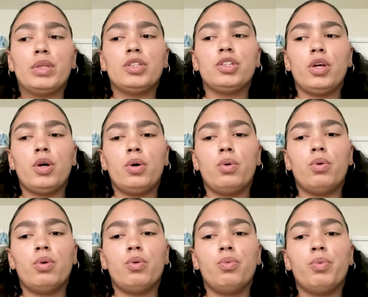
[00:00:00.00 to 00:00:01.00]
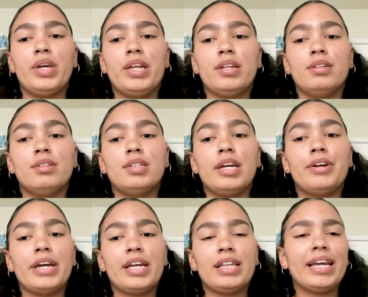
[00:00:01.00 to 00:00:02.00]
So when
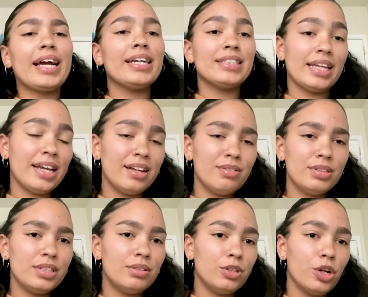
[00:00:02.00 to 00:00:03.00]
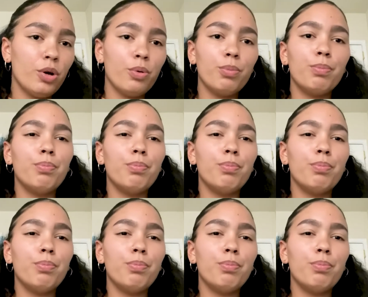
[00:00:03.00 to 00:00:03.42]
Derek, like I said, no